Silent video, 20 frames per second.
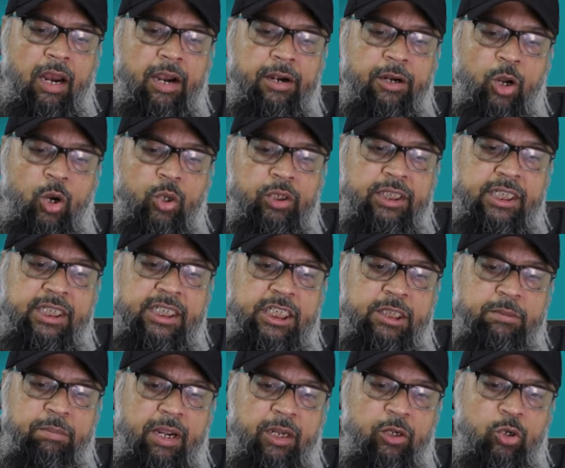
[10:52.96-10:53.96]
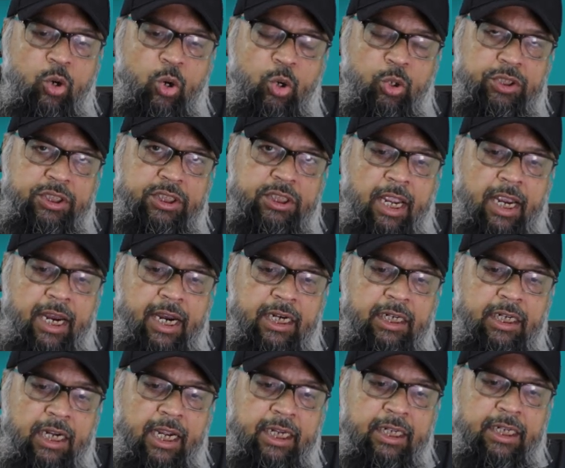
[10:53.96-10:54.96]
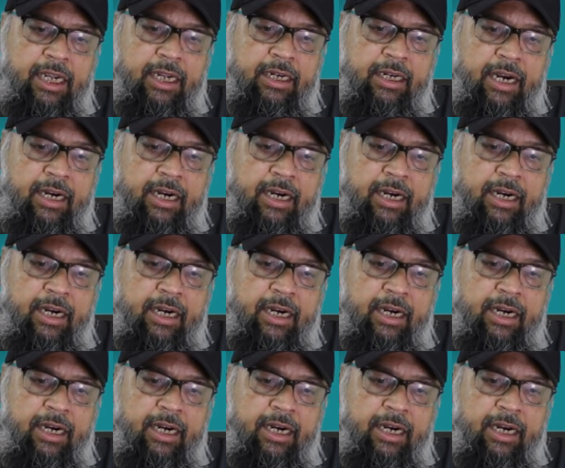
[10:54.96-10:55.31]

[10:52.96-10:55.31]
And now this is my course, and I can